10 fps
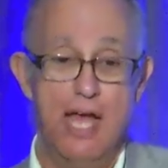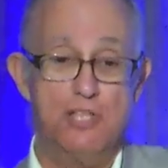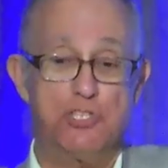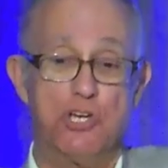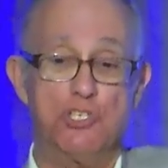
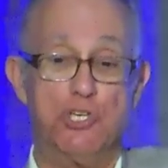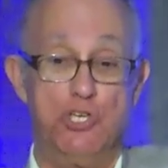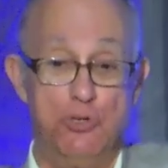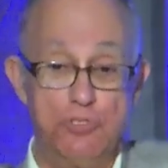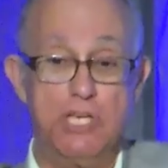and search
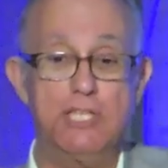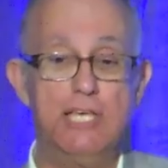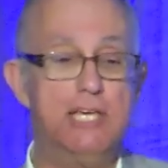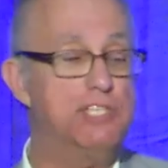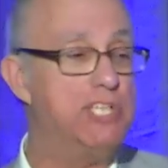using
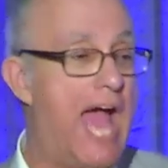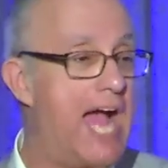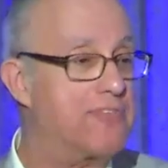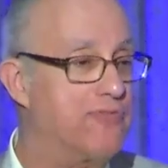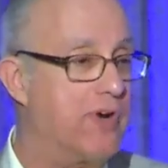the
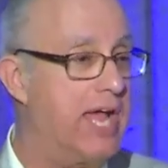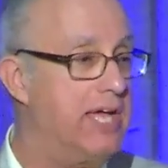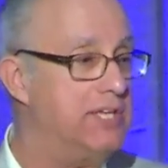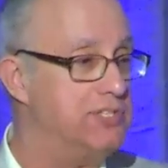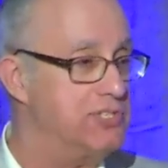exact
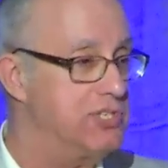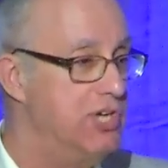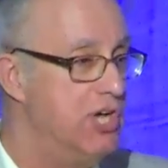phrase,